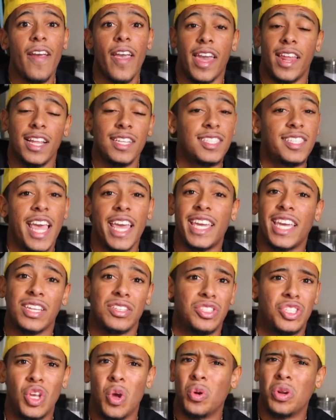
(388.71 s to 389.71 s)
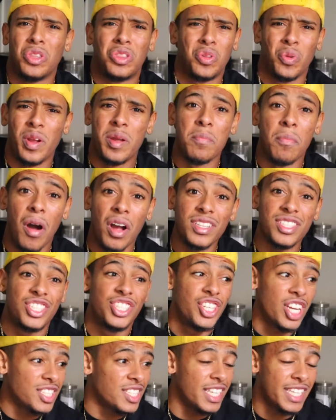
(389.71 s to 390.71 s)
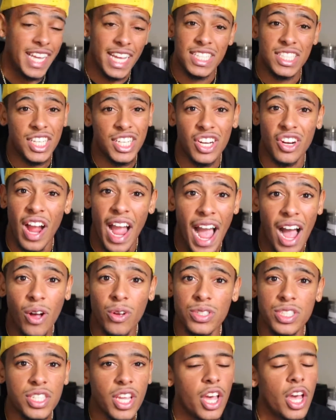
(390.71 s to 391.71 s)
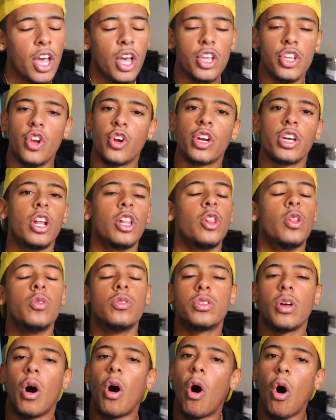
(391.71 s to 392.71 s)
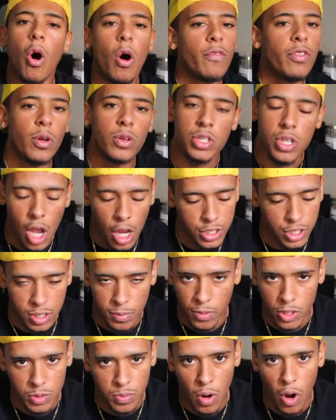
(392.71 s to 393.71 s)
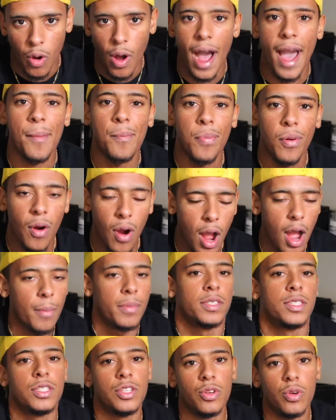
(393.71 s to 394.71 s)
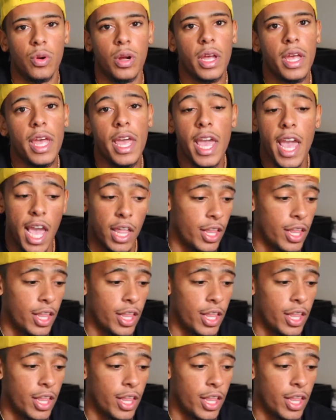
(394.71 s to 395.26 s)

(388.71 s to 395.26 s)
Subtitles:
and it's taking 2 to 3 months just to get to your house, you're gonna lose all of those customers, bro. I promise you.